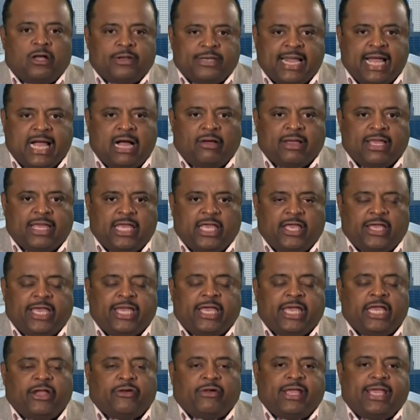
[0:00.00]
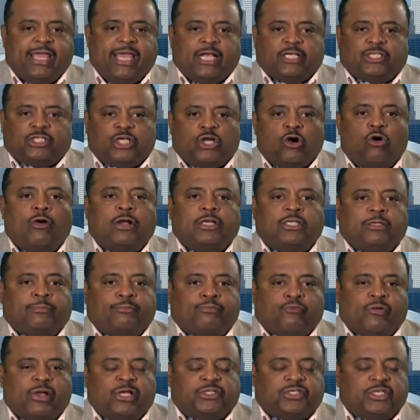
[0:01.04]
now he here he is going to
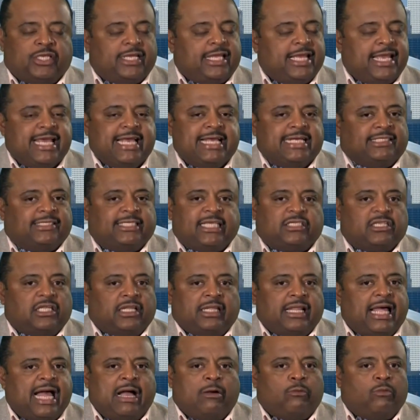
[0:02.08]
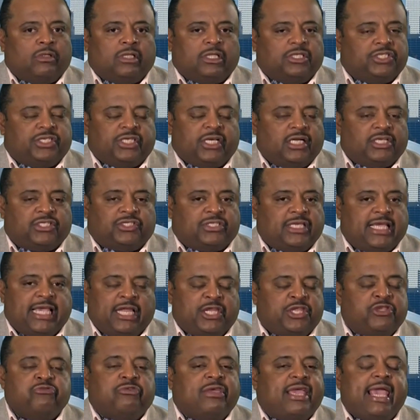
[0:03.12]
prison says a lot where the judge
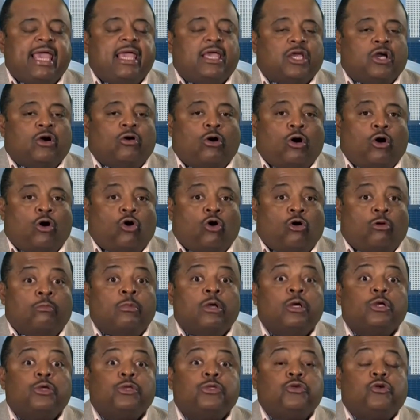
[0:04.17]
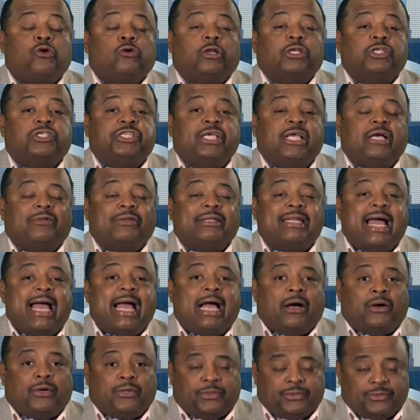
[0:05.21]
said you can't go home you go to jail
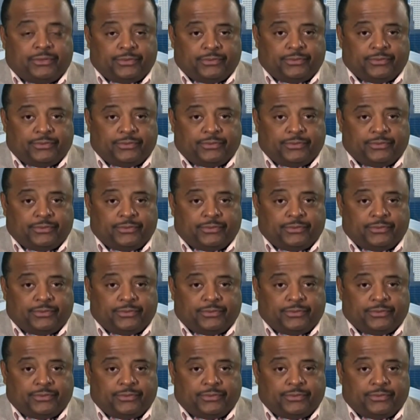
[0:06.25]
now